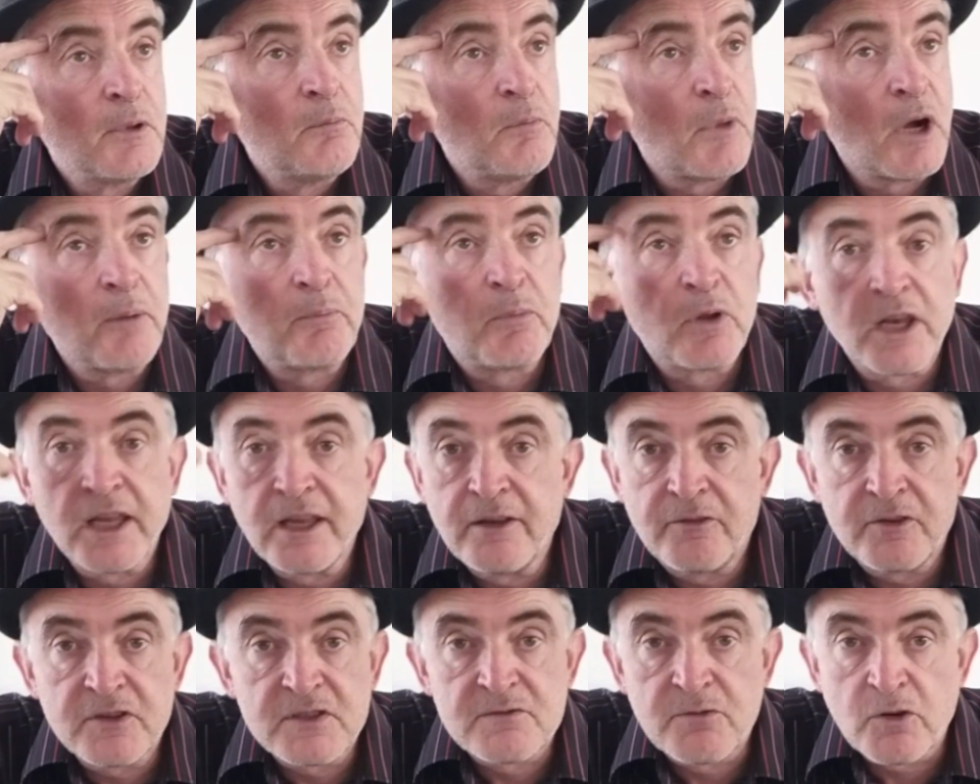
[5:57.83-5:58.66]
my
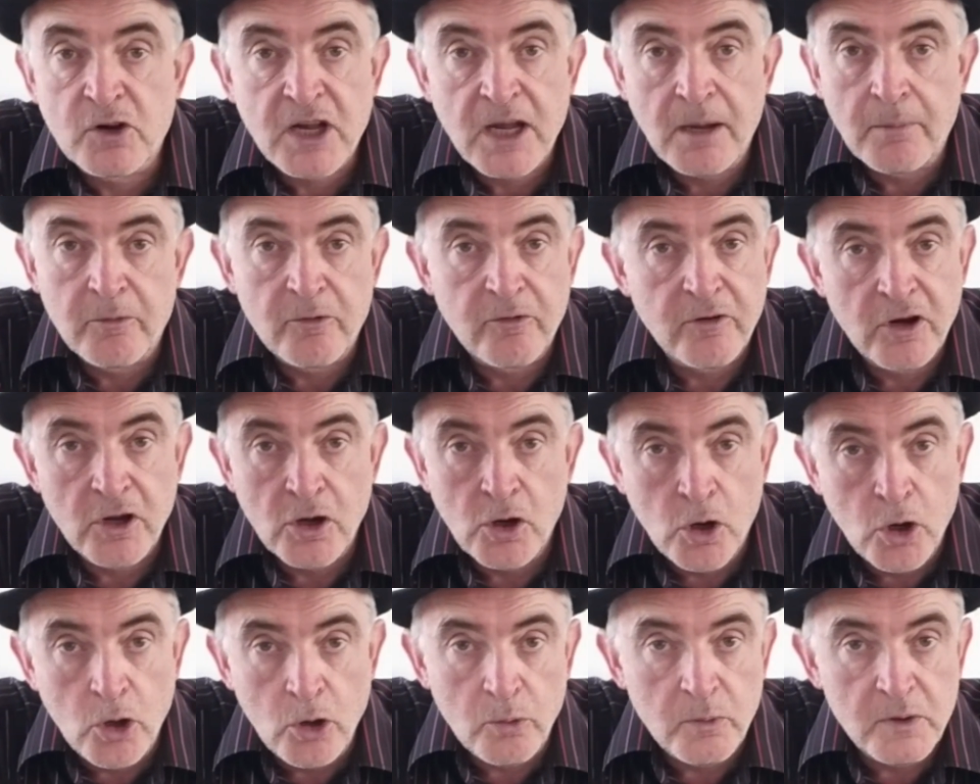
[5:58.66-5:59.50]
belief is vocabulary
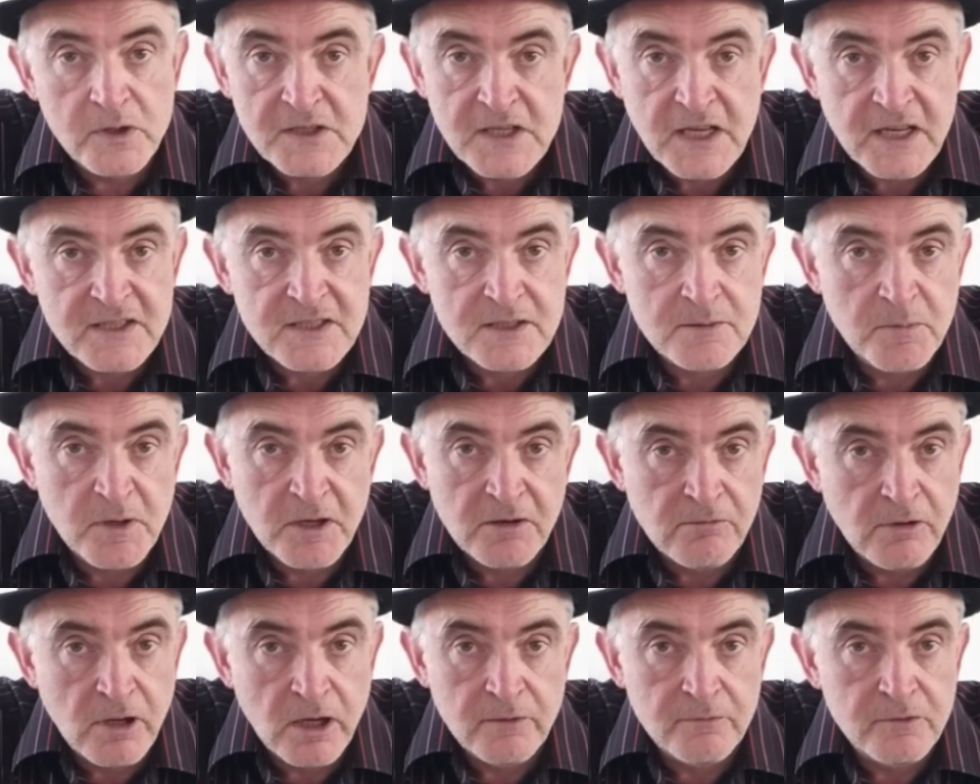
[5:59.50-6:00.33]
always has to
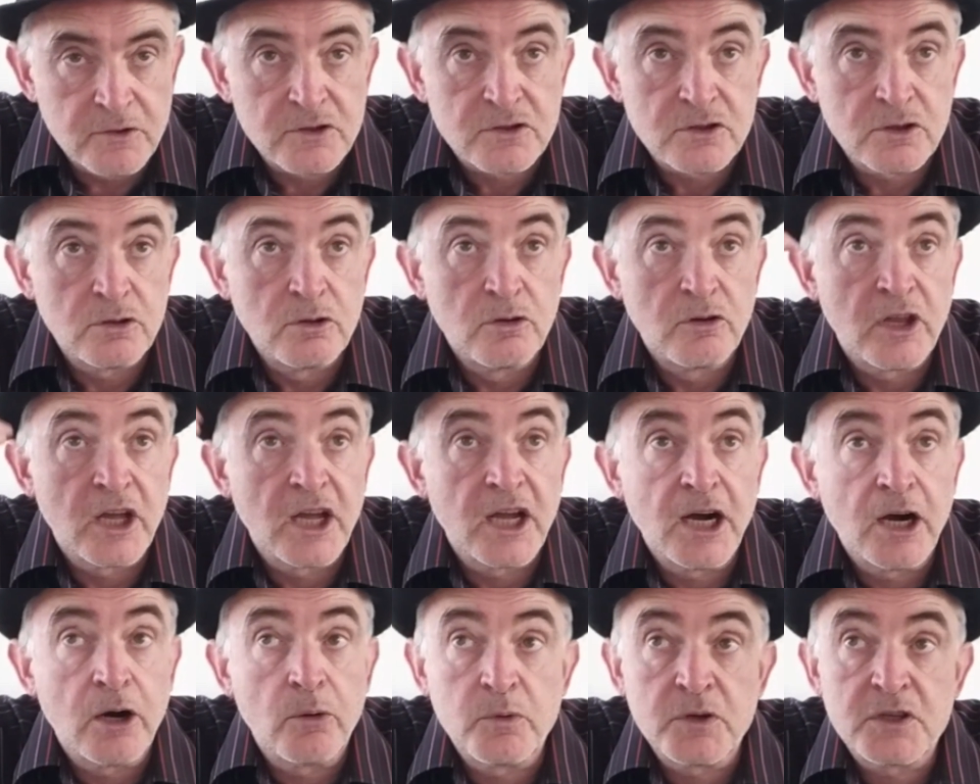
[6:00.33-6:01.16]
be relevant to who they
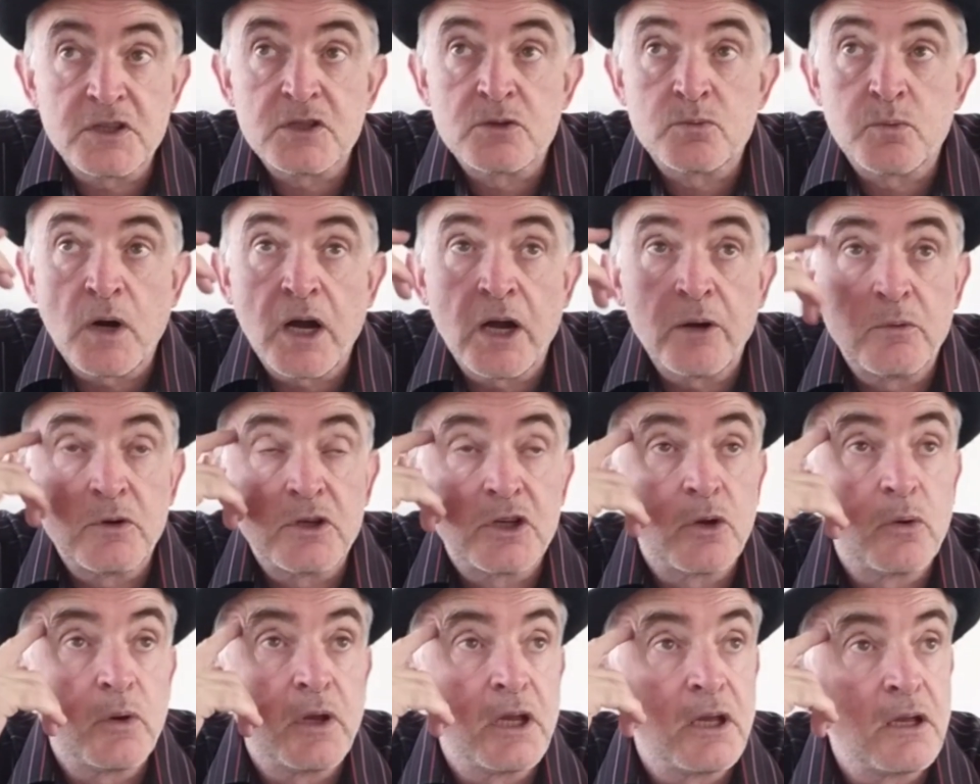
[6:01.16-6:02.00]
are, which is why we're
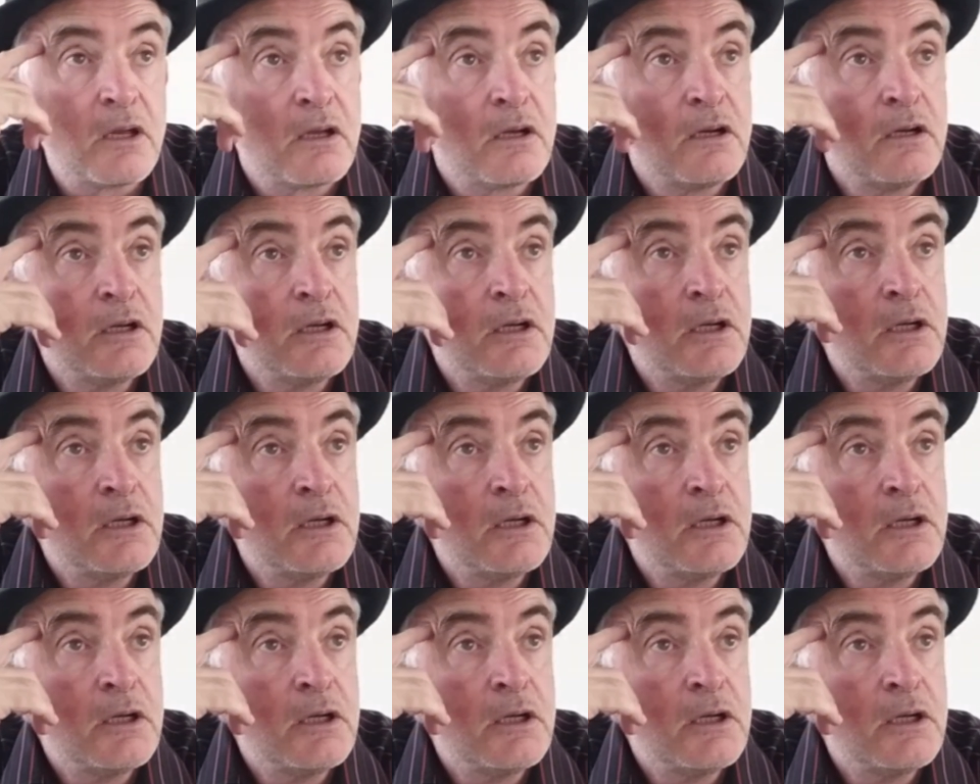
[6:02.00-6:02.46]
doing